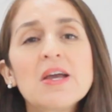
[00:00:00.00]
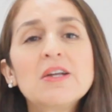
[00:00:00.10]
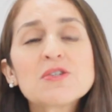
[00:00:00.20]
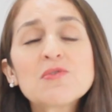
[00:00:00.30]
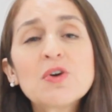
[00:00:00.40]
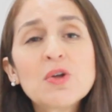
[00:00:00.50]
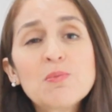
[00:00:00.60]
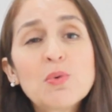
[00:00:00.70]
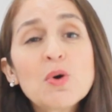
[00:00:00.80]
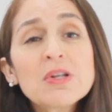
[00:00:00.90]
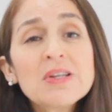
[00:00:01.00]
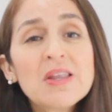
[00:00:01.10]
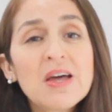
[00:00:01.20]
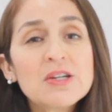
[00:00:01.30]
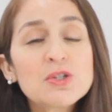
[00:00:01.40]
It is very important
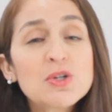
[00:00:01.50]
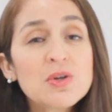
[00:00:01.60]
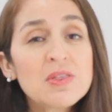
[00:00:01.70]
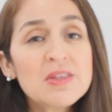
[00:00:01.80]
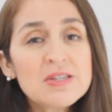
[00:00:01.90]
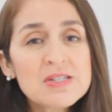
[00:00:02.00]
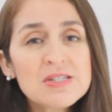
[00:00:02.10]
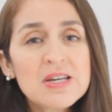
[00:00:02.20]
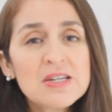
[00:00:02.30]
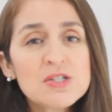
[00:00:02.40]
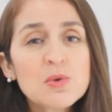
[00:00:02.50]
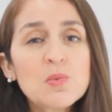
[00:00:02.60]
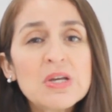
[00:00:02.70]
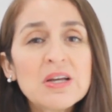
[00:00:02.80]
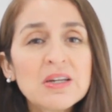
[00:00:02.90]
that during these days
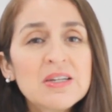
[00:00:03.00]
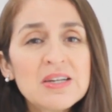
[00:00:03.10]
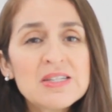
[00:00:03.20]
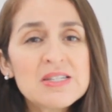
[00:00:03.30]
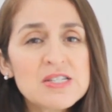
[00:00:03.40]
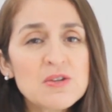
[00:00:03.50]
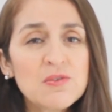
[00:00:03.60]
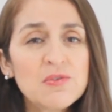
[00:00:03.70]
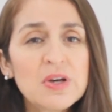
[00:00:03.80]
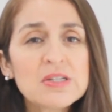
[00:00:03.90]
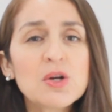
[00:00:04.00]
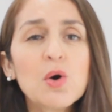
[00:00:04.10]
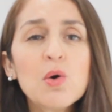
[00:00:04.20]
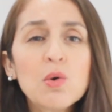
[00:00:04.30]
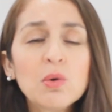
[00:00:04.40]
we clean and disinfect
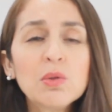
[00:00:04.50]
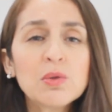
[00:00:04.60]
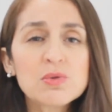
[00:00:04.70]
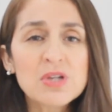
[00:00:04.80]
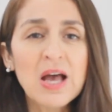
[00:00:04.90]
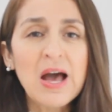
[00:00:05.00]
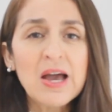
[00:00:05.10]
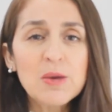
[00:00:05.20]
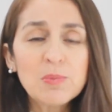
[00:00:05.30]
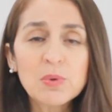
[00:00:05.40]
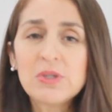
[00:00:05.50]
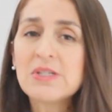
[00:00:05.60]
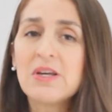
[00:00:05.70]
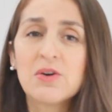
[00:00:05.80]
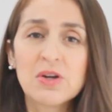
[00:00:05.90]
all those high point
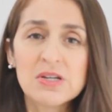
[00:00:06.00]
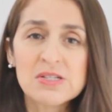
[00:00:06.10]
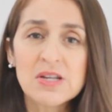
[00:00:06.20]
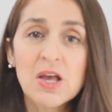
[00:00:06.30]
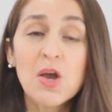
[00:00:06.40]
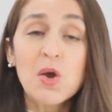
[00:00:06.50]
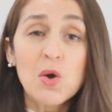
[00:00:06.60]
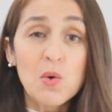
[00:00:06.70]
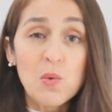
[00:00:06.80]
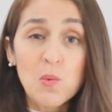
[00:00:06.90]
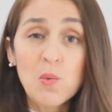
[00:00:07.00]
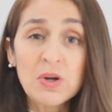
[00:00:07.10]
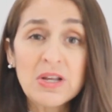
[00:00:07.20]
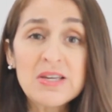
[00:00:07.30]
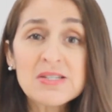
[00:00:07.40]
areas.
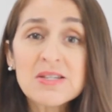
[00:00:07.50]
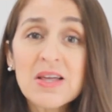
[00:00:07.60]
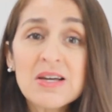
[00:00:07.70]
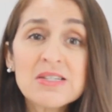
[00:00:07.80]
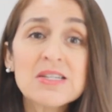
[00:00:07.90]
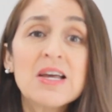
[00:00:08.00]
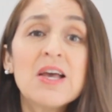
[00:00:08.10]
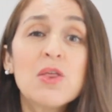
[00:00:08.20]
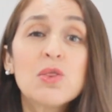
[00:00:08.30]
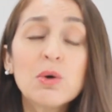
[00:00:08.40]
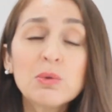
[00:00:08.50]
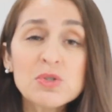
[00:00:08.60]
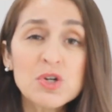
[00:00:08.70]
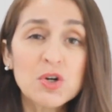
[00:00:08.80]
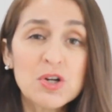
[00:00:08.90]
What is that?
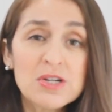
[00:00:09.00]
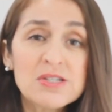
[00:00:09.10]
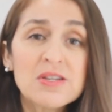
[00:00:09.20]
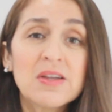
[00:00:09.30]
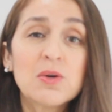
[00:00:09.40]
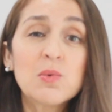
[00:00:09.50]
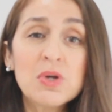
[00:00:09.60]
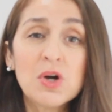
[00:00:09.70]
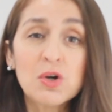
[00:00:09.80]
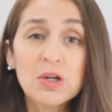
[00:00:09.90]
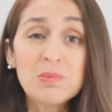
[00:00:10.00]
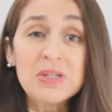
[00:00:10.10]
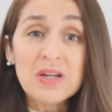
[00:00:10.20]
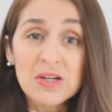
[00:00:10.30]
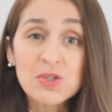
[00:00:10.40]
Those areas that we are going to be
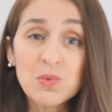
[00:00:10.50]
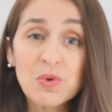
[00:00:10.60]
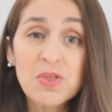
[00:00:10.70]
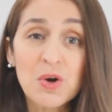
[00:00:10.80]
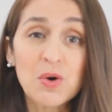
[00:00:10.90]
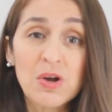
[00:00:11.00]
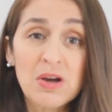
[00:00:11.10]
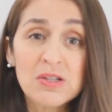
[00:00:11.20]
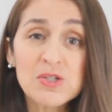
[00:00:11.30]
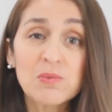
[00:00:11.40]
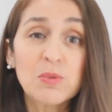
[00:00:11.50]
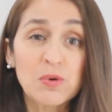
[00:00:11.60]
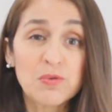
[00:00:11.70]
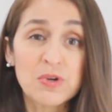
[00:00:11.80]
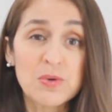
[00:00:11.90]
touching with our hands more
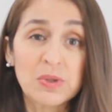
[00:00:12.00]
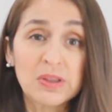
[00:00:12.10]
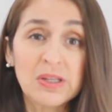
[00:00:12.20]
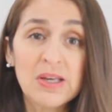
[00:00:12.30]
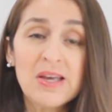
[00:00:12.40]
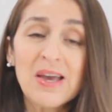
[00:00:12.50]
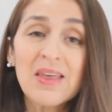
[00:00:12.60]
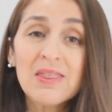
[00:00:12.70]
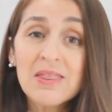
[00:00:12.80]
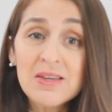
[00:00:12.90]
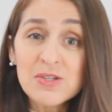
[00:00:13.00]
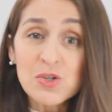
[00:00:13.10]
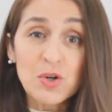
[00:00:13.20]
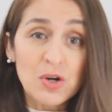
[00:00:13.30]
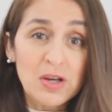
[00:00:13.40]
frequently. And these
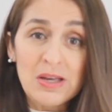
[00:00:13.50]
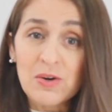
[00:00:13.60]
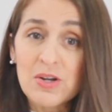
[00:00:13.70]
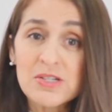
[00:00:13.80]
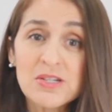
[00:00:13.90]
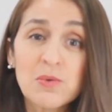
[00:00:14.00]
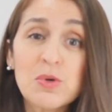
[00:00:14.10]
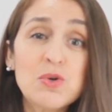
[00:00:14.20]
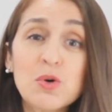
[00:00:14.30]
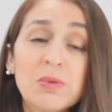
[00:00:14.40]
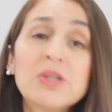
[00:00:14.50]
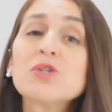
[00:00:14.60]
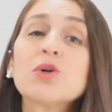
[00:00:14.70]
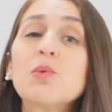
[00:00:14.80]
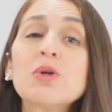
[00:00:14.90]
are areas that we normally
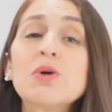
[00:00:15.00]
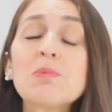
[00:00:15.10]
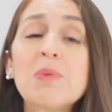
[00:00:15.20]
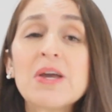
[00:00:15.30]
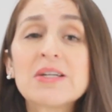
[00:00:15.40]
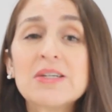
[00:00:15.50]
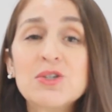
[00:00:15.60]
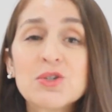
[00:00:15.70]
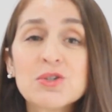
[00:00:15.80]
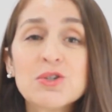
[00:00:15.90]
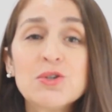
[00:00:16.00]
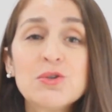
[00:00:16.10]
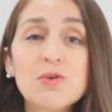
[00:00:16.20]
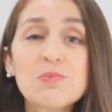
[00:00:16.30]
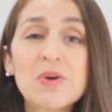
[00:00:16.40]
don't pay attention
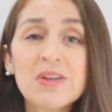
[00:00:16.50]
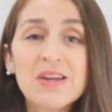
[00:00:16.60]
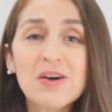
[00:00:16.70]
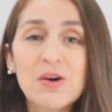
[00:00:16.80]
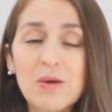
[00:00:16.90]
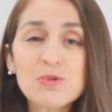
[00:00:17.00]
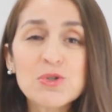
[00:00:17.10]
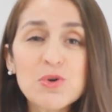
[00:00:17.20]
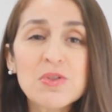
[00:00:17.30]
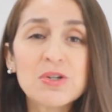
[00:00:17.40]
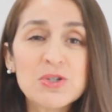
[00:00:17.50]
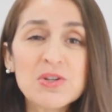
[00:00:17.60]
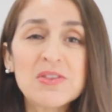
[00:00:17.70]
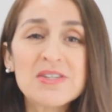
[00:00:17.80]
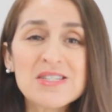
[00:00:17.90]
to, but I'm sure that
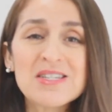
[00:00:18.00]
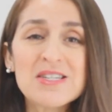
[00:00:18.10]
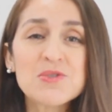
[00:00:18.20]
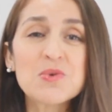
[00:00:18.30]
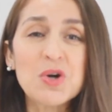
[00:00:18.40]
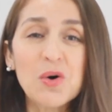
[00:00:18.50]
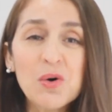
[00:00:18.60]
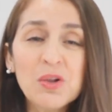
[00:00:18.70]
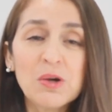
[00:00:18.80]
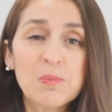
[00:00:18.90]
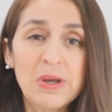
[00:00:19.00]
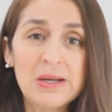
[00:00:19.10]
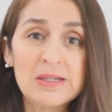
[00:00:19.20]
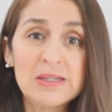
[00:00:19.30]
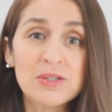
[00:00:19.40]
during these days we all are paying
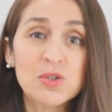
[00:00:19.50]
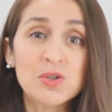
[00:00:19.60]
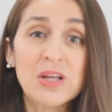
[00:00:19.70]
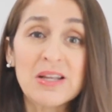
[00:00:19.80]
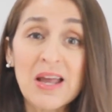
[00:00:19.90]
attention and